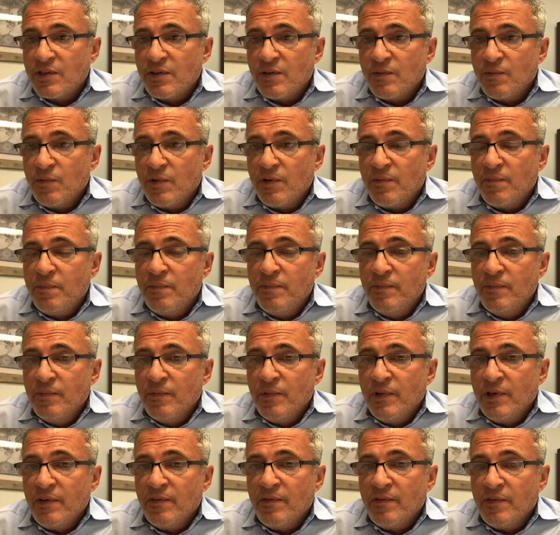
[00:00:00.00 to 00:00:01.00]
And
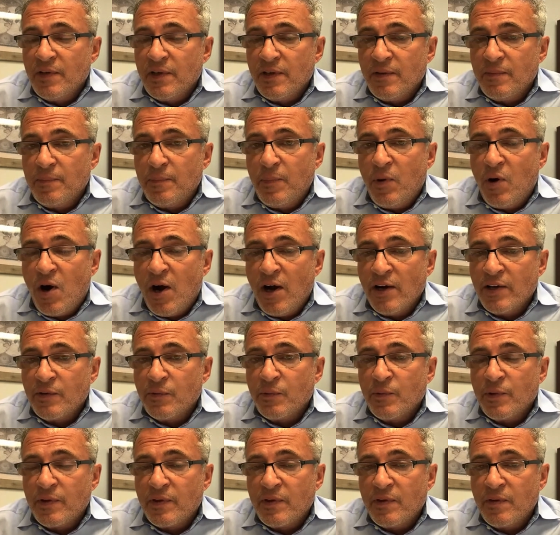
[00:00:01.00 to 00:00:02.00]
we've partnered
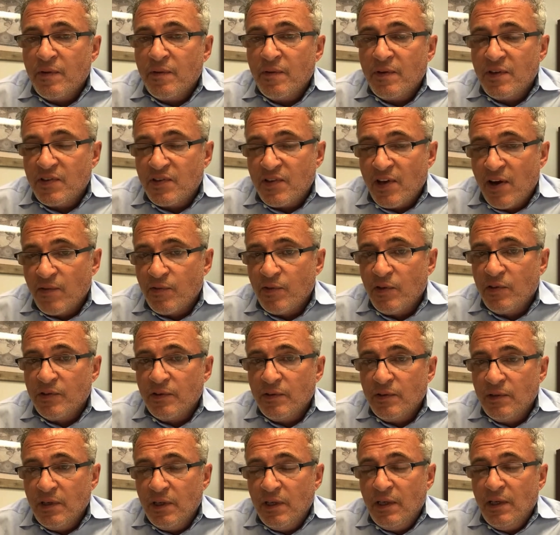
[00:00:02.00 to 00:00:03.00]
with several
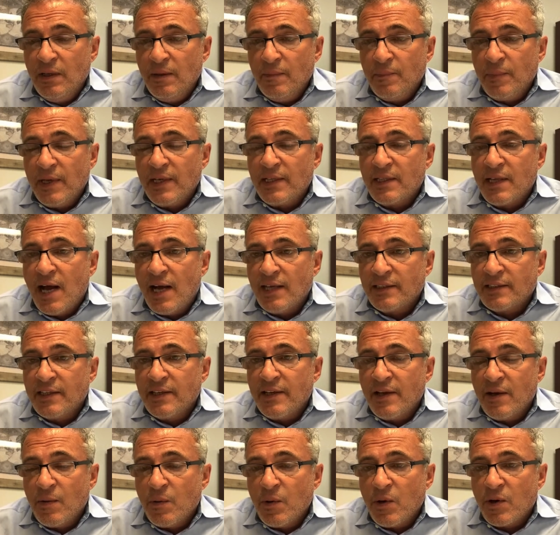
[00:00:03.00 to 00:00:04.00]
big doctor
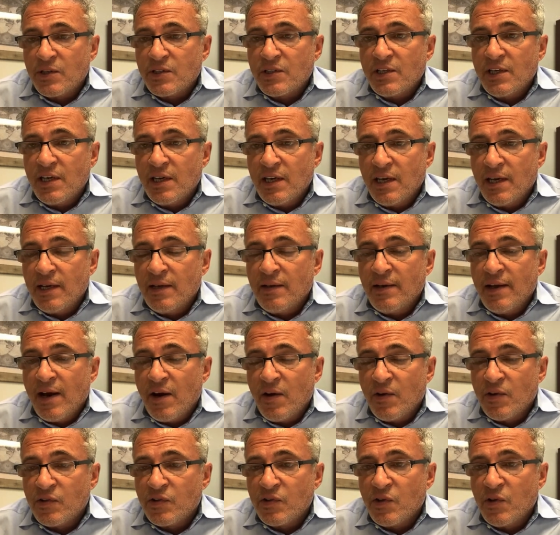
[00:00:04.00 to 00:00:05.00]
networks in
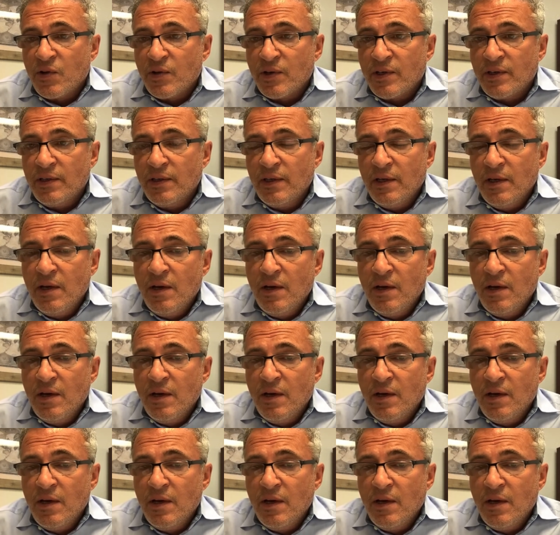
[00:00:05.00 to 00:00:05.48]
Arizona,